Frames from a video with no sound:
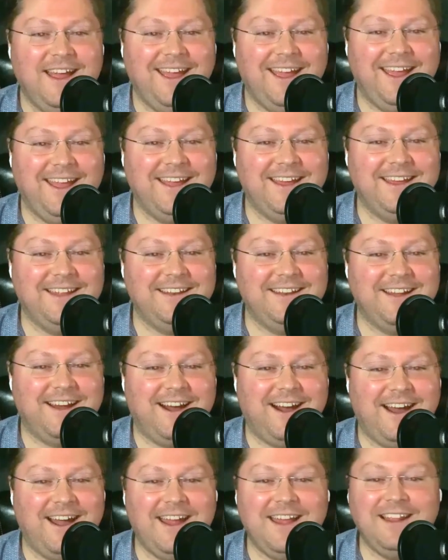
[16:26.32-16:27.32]
and
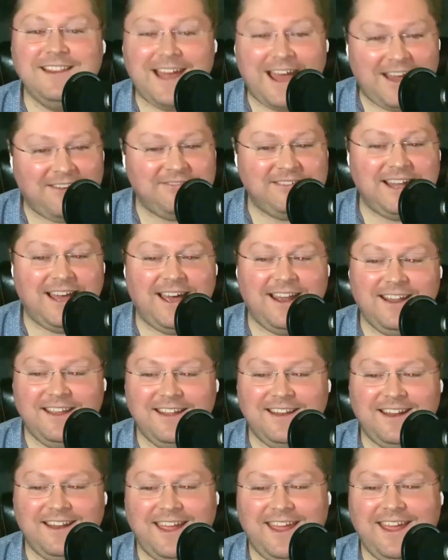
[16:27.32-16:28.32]
I laughed at
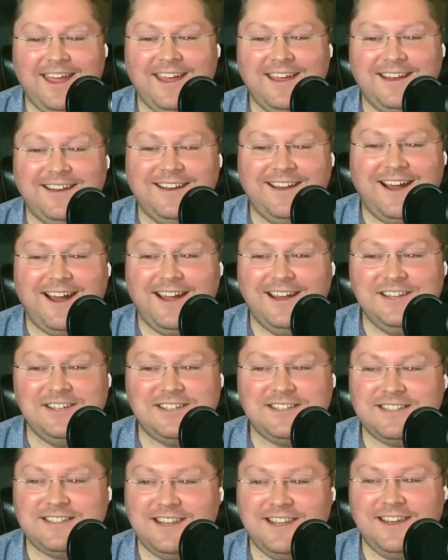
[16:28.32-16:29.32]
it. And I
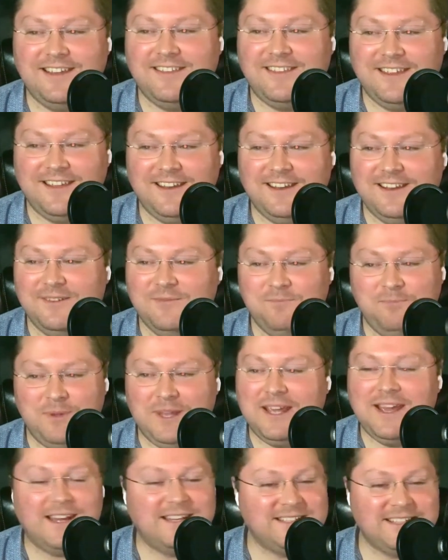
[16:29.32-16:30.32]
just think that
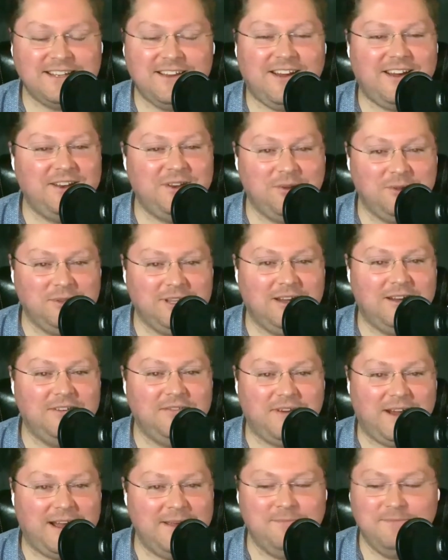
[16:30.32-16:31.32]
because it got no
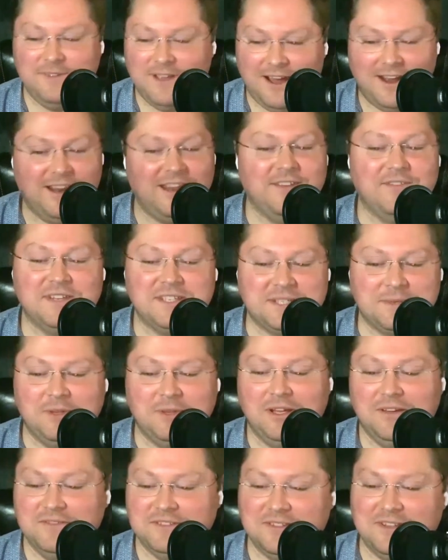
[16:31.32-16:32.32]
love, I've got to give it some
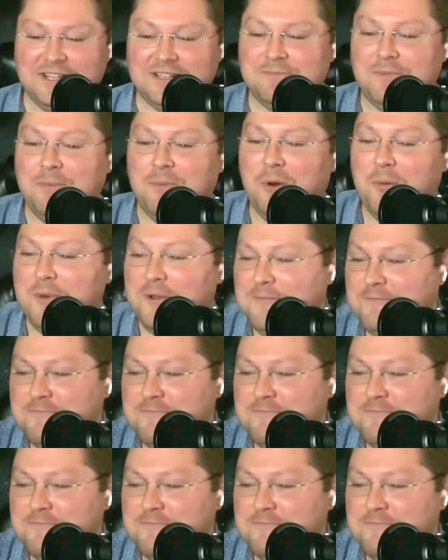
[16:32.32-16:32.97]
love. So that's my moment.